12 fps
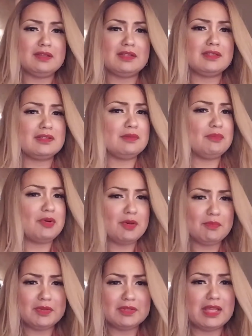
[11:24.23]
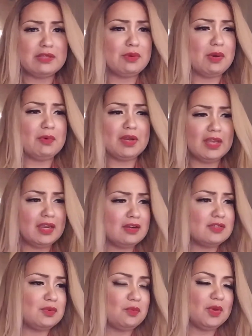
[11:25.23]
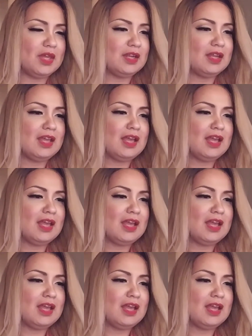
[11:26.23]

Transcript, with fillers: This is the purpose. That's why we're here to win.